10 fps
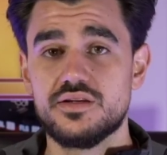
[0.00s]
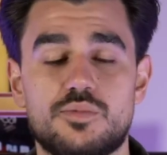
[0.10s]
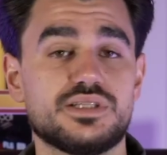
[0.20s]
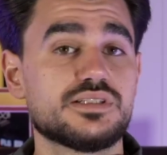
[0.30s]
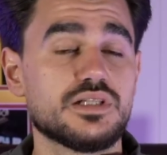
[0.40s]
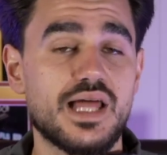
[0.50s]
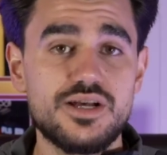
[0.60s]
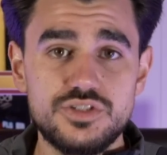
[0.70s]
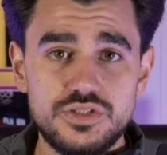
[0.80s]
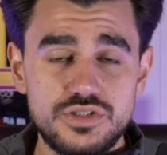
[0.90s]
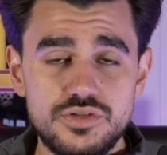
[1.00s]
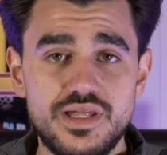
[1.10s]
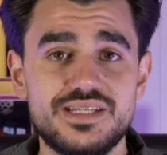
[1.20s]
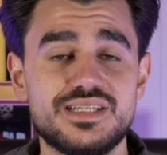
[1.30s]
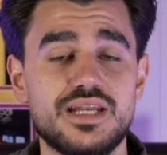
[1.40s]
And what this allows you to do
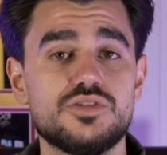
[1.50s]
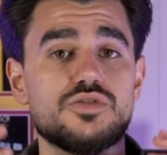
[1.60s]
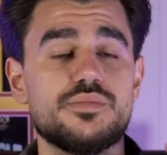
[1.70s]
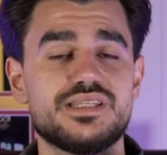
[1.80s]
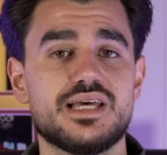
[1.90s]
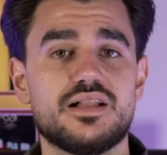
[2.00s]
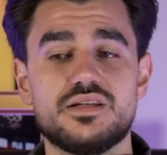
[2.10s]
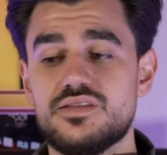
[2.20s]
then is get into a mentality